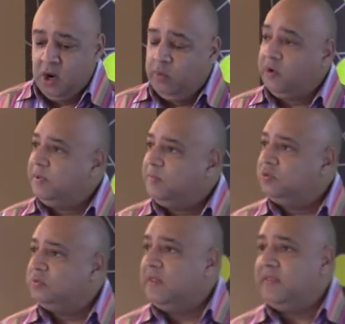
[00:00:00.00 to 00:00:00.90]
We've got
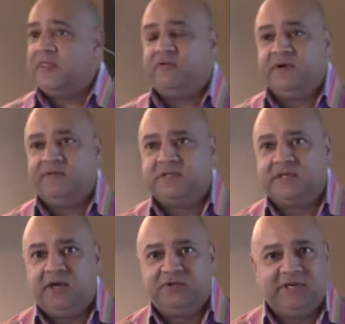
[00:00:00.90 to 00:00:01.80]
people at the other end of the
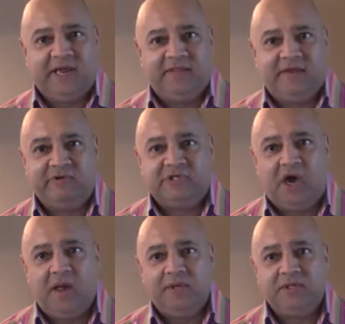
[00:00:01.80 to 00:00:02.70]
scale delaying their
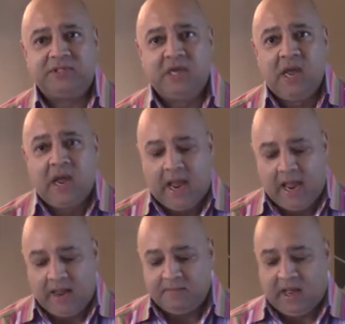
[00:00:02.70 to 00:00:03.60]
retirement.
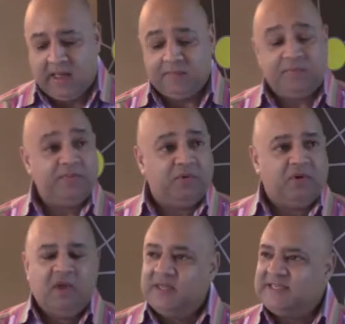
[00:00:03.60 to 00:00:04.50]
Other
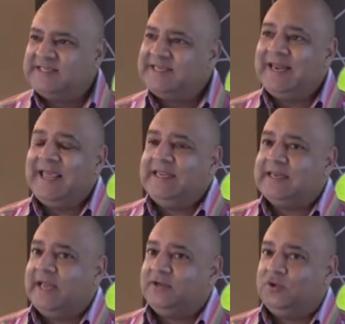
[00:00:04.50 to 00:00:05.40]
people, it says delayed
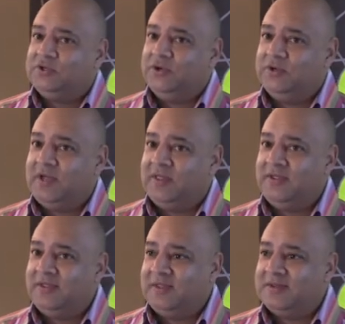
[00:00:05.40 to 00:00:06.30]
adulthood. I
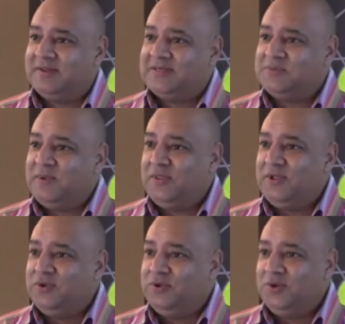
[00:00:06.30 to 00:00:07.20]
think that doesn't mean that
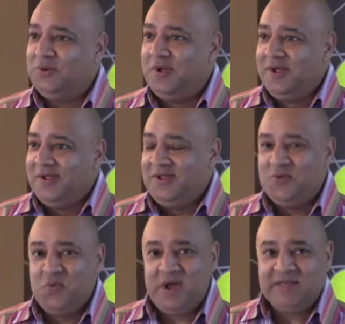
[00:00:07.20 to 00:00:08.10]

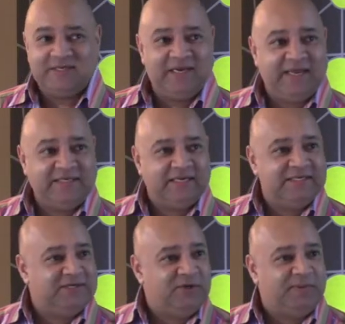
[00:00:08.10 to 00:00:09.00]
you wait late
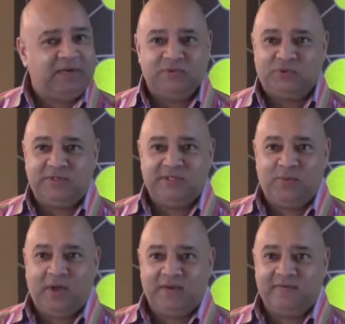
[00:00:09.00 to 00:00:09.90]
until you become
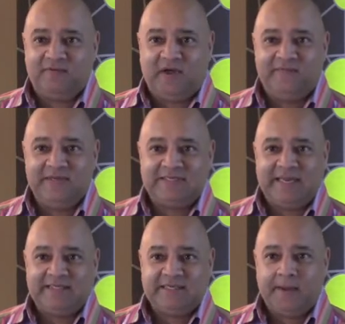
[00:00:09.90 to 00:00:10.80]
21 5 years
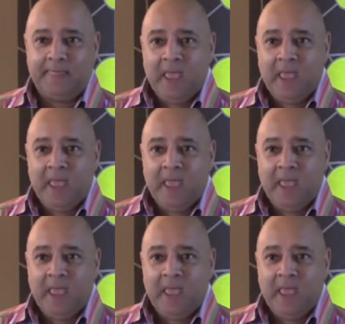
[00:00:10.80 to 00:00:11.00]
later.